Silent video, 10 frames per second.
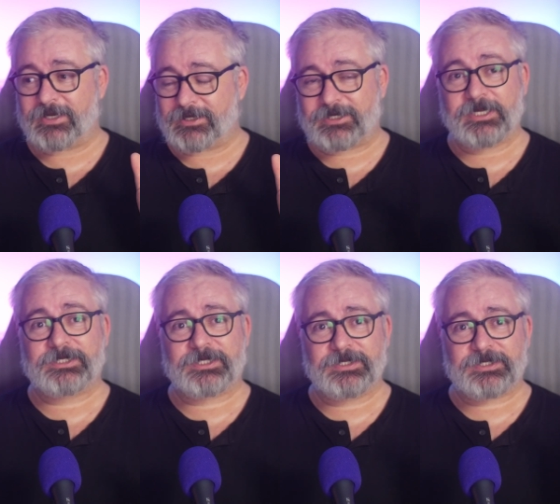Make
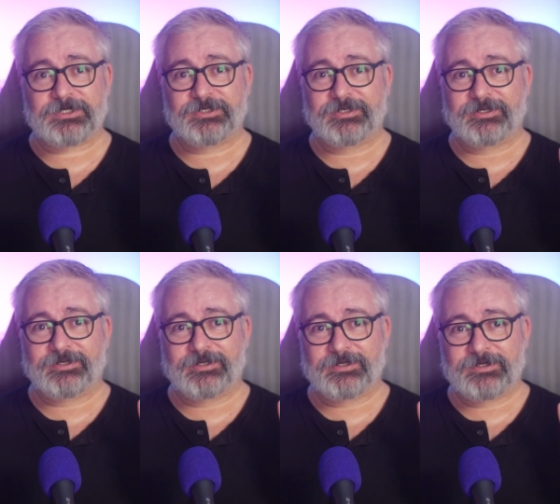decent,
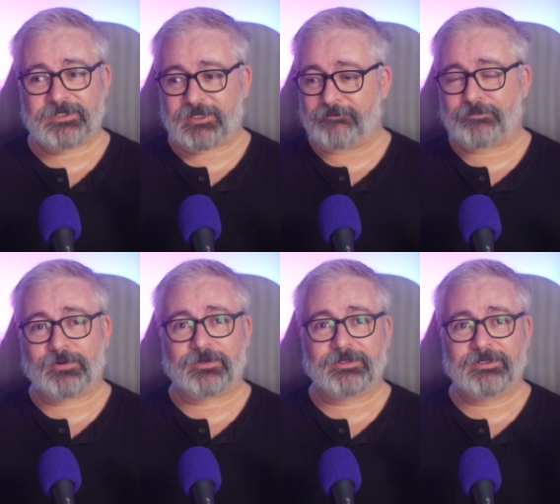
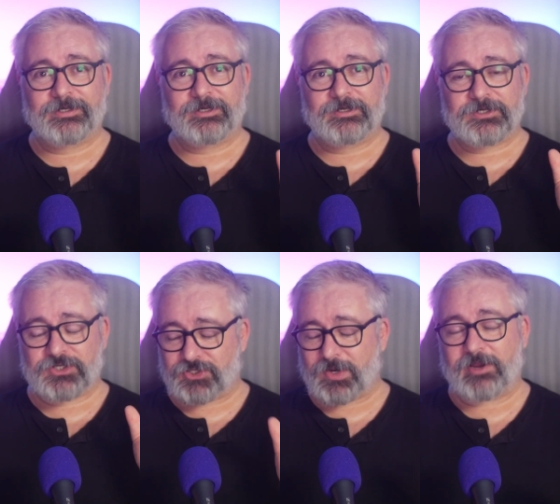simple,
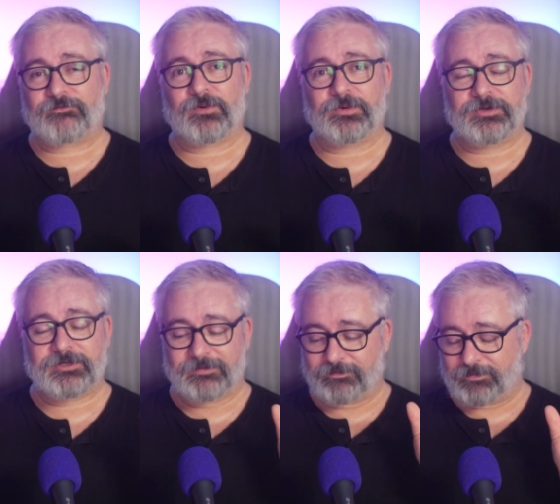
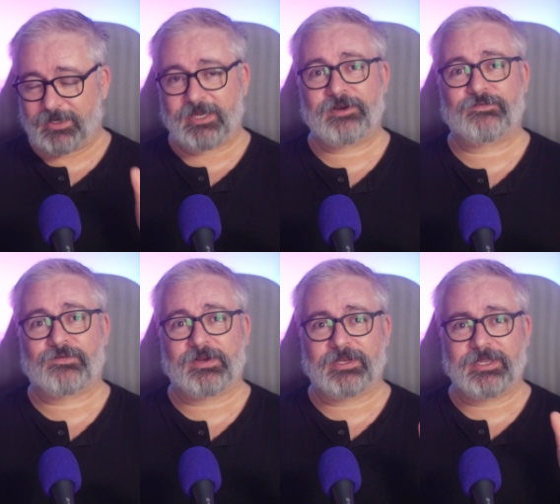straightforward,
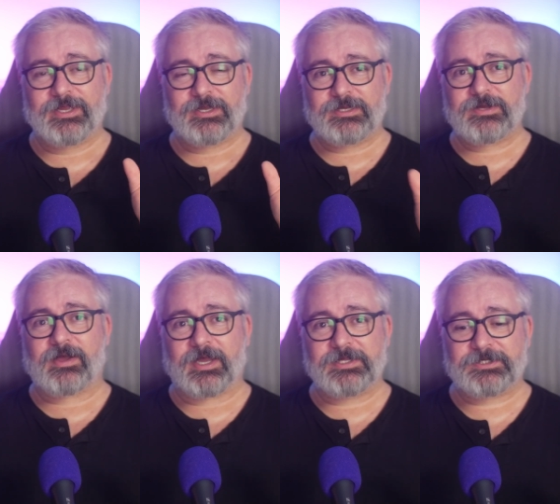beginner-friendly
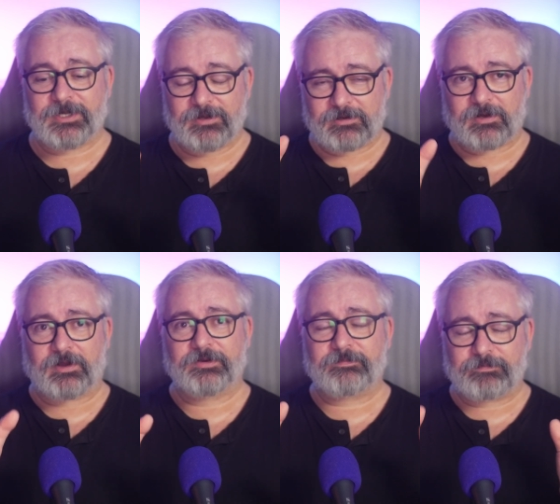guides
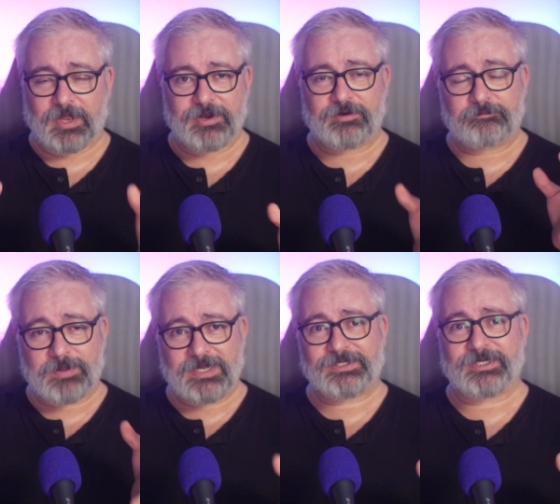on Blender
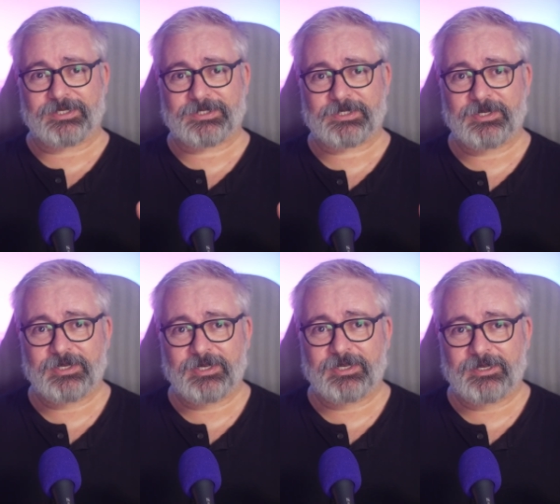basics.
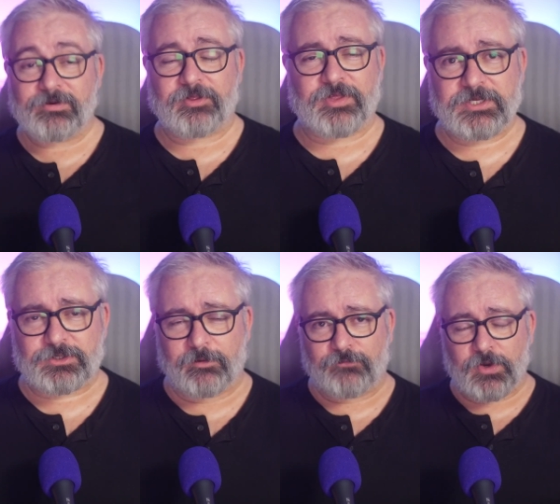And here are the
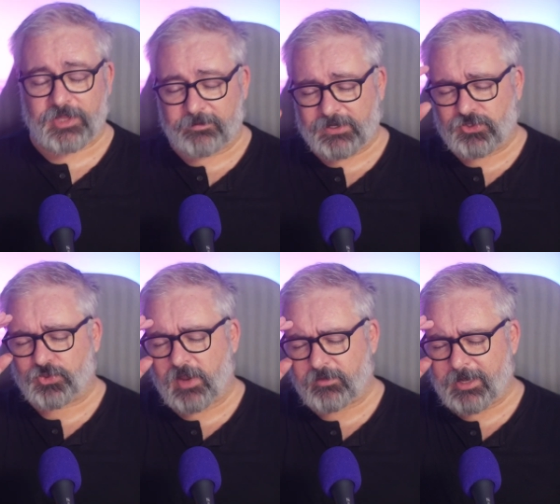things to avoid that have been
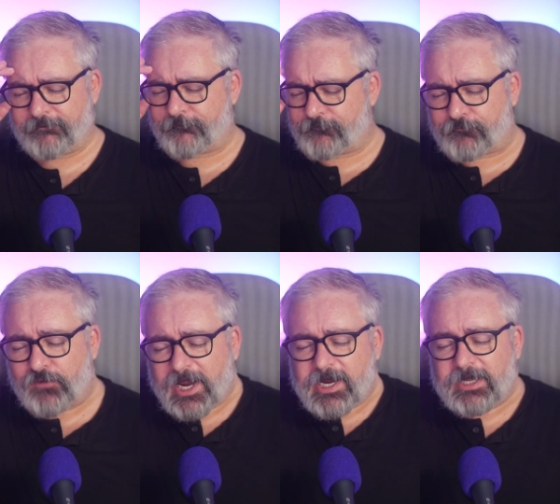driving me
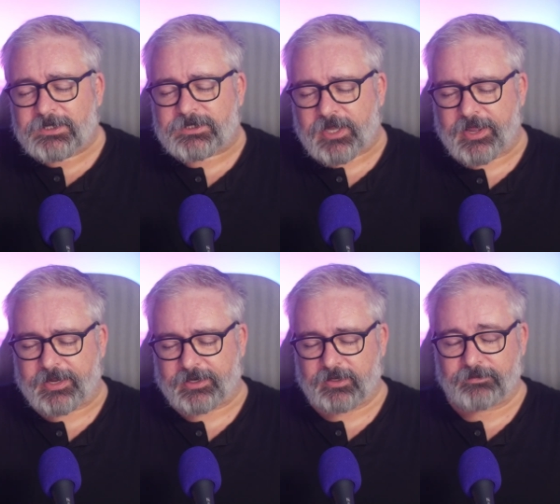friggin'
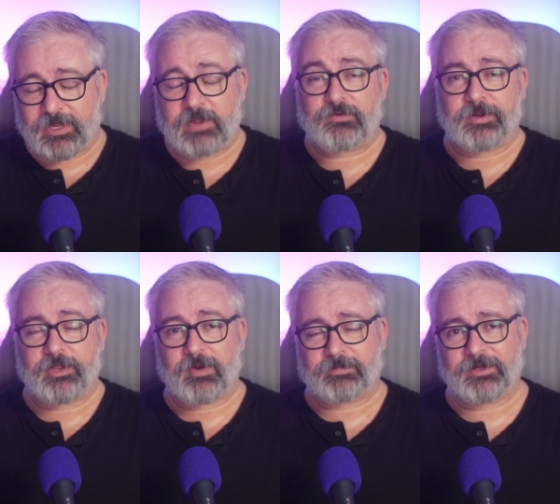insane by
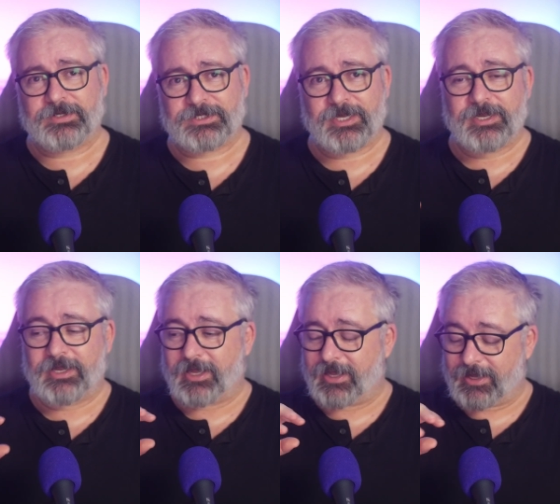everyone who uploads
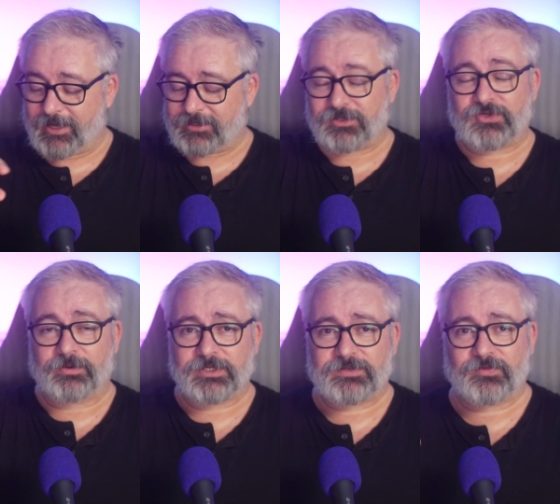
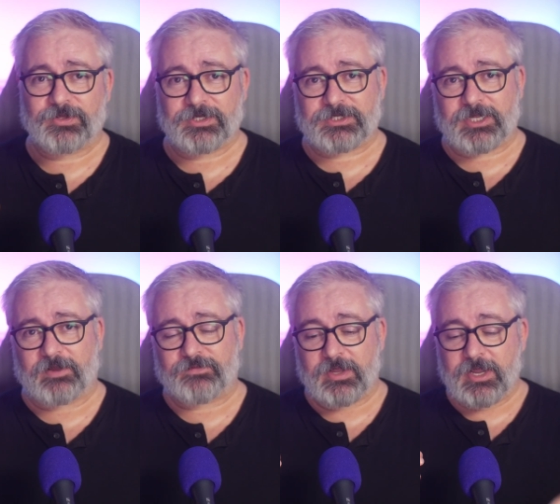tutorials for this
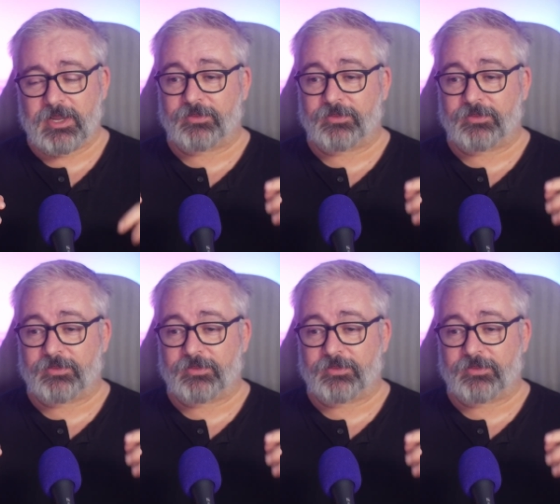stuff.